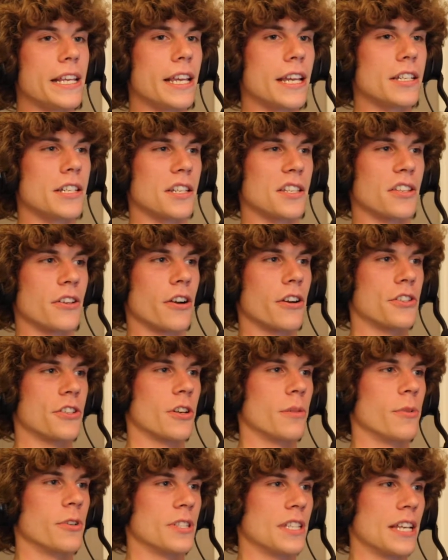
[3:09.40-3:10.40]
cases there are
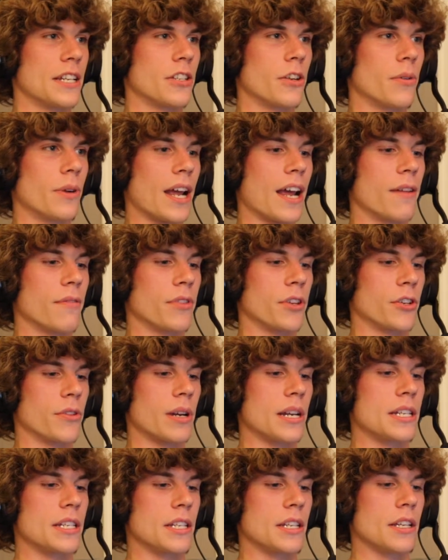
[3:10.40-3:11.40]
turbos that don't have the
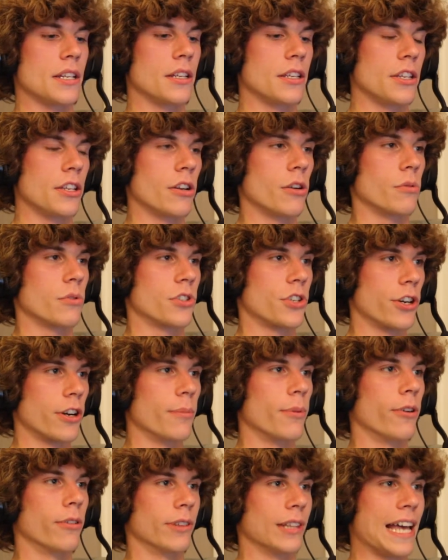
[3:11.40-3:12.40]
crazy, you know,
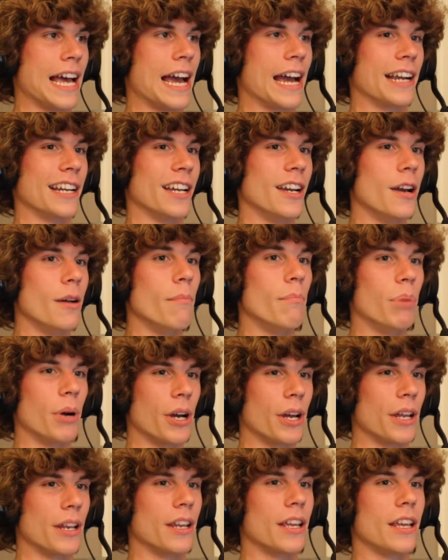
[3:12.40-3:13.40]
turbo lag.
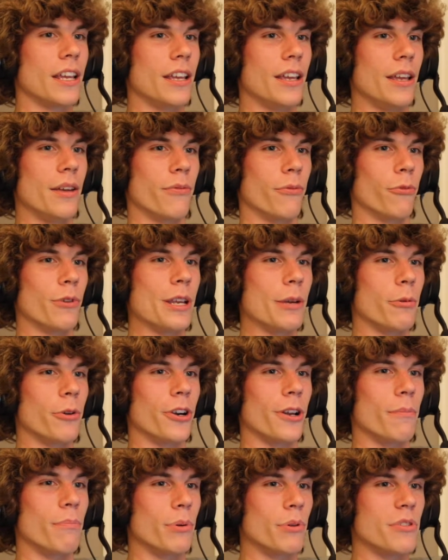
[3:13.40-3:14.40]
But if we were
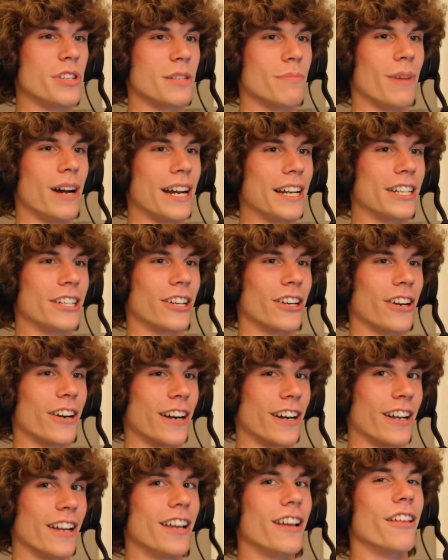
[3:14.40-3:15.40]
to boost my
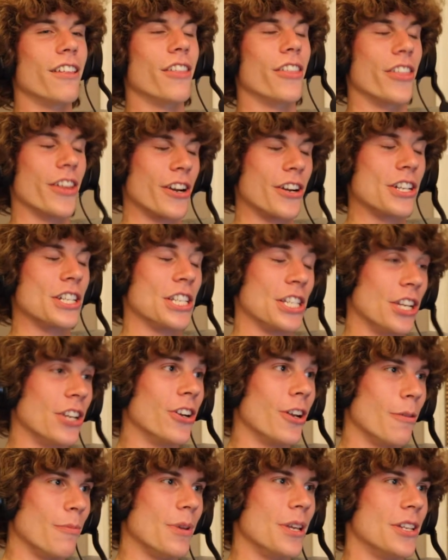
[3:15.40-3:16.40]
car, there's
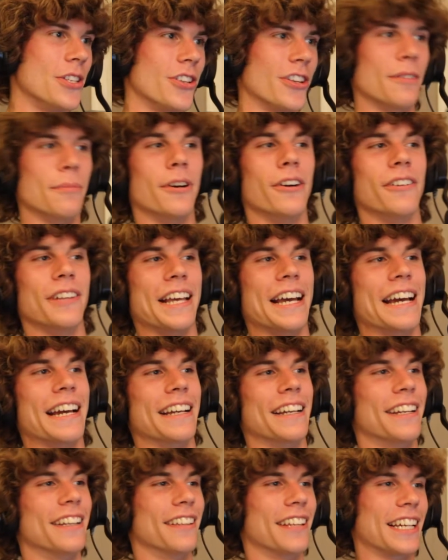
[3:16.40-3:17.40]
gonna be turbo
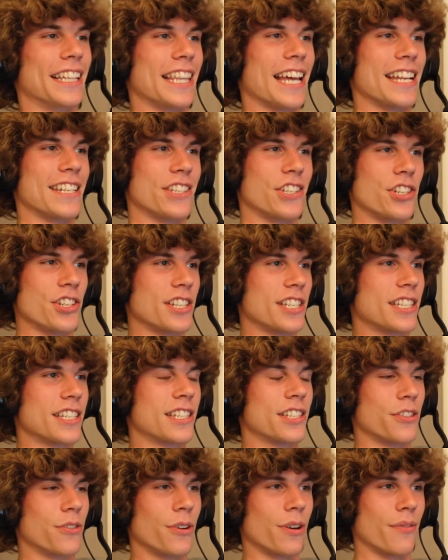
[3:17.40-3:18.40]
lag. Like that's
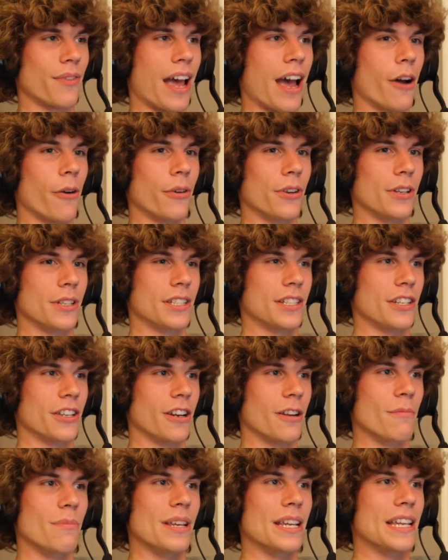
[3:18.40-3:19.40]
just sort of how it's
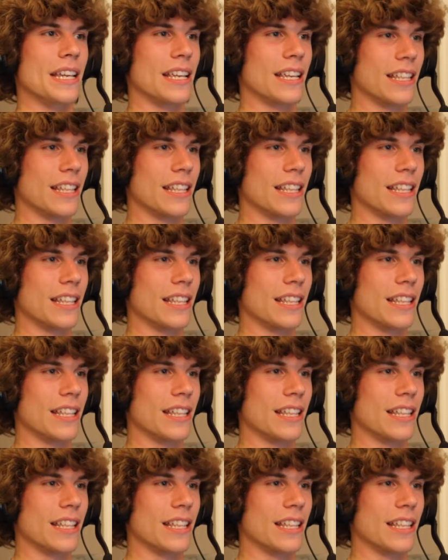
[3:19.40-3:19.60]
gonna be.